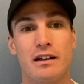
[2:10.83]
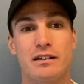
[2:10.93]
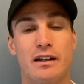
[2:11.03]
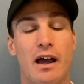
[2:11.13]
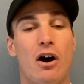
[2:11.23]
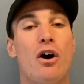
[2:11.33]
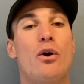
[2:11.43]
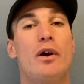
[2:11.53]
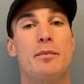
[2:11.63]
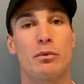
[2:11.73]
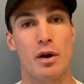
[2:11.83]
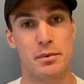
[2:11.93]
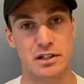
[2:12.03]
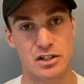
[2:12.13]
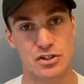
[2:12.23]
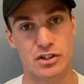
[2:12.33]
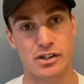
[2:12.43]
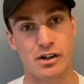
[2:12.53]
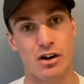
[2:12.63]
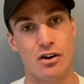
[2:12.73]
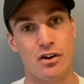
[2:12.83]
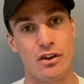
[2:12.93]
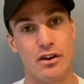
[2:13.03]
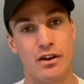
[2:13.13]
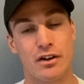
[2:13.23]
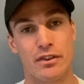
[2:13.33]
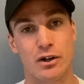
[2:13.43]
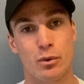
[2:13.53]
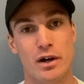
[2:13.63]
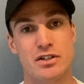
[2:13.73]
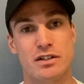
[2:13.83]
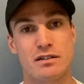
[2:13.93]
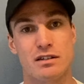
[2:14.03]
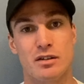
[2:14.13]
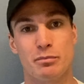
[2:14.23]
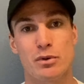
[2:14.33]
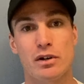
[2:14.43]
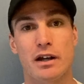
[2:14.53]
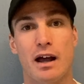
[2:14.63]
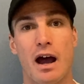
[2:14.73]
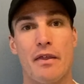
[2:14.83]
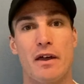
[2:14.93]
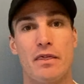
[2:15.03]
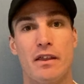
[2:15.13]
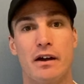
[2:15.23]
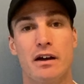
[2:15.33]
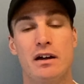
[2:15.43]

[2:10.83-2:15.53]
Did a whole heap of repetition on the questions in the book, and then the